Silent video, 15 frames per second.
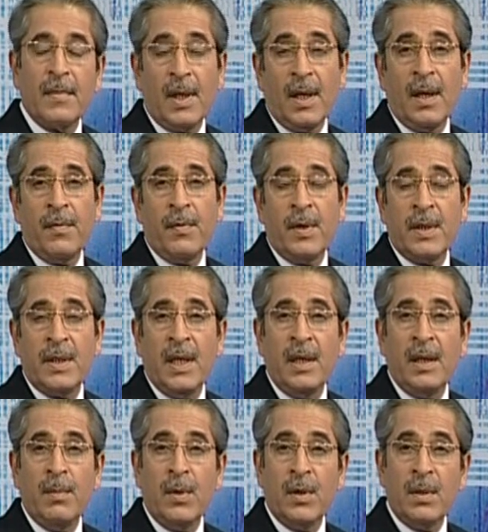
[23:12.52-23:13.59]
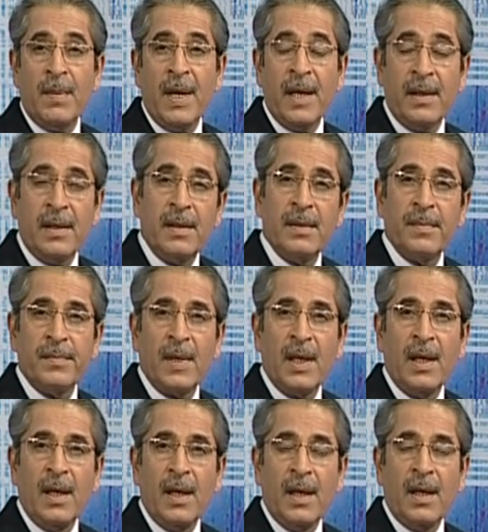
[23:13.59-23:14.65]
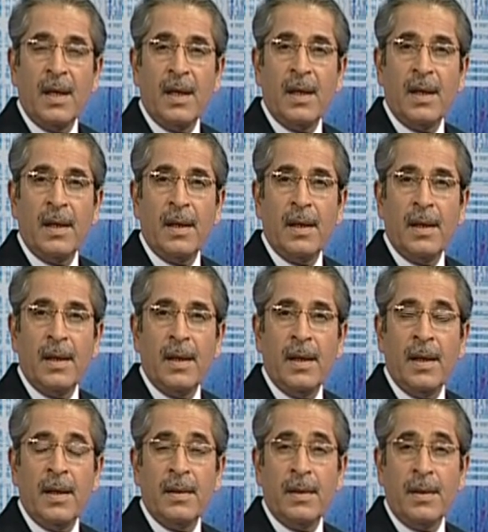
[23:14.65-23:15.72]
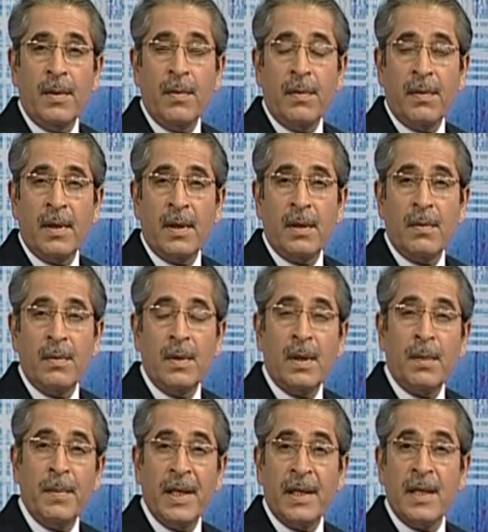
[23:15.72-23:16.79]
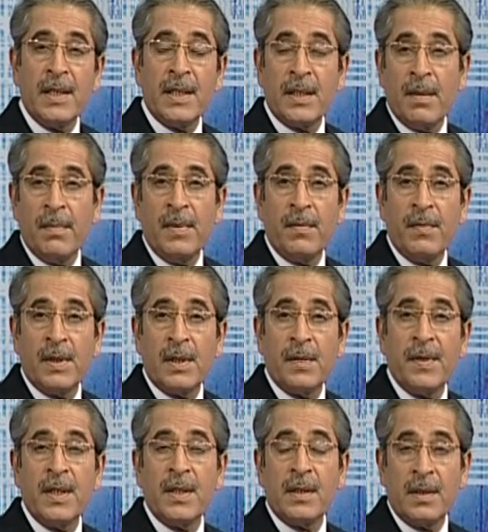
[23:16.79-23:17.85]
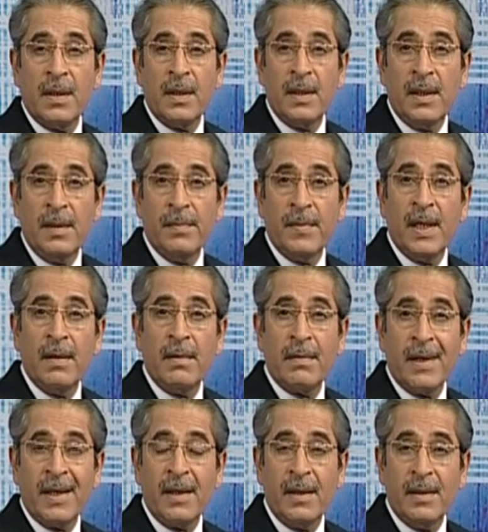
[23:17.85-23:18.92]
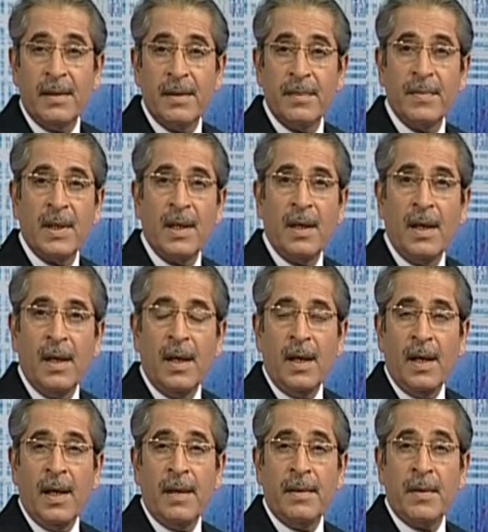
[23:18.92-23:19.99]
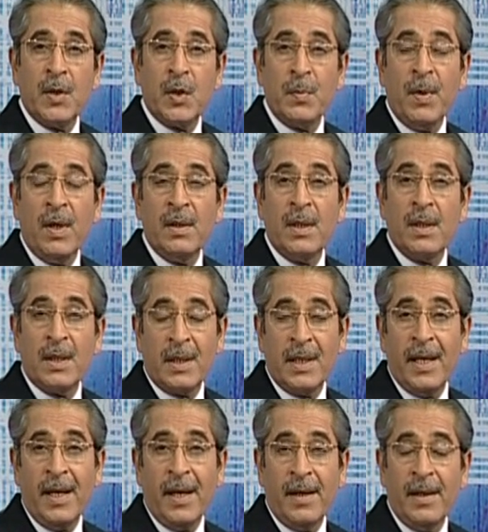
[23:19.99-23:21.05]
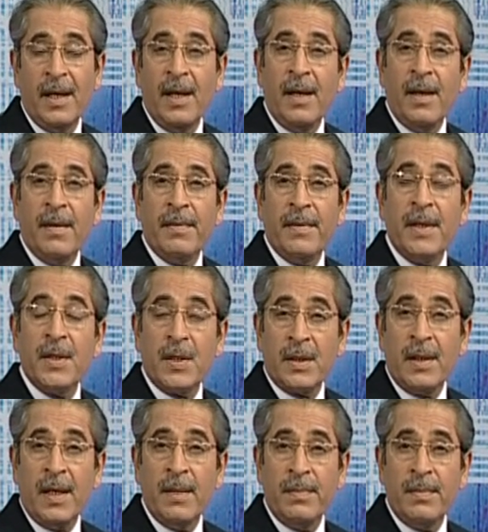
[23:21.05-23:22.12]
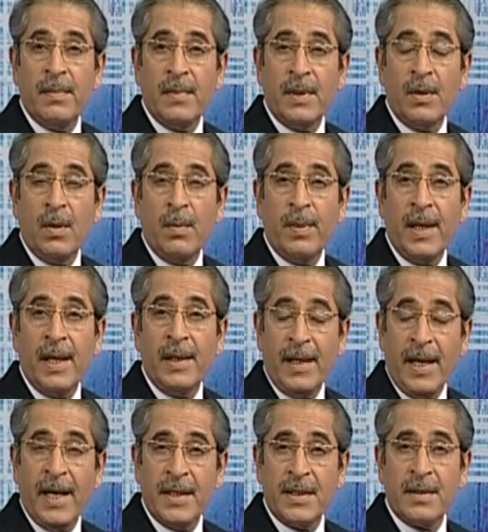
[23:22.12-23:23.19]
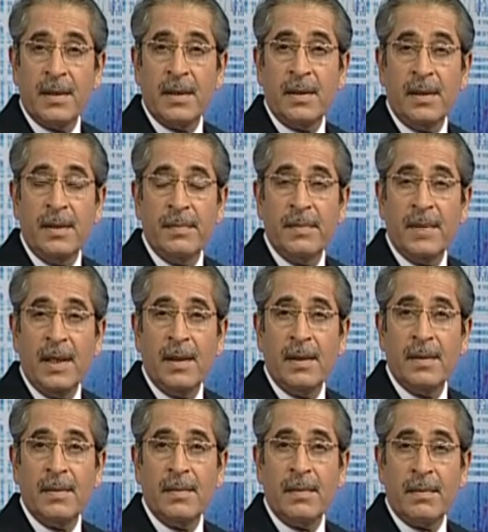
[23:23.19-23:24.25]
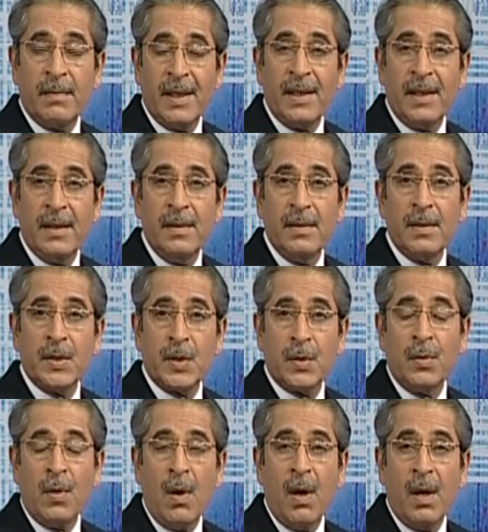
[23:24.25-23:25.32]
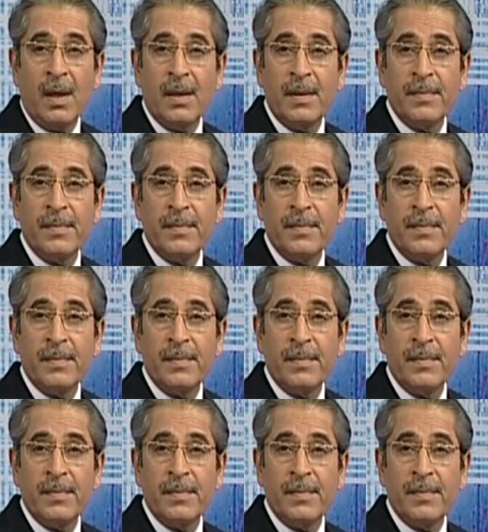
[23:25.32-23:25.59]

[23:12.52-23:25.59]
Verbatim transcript: If you're selling a motorbike and you think that you are making something which is very sturdy and rugged, and the respondents say they describe your brand as sturdy, rugged, strong,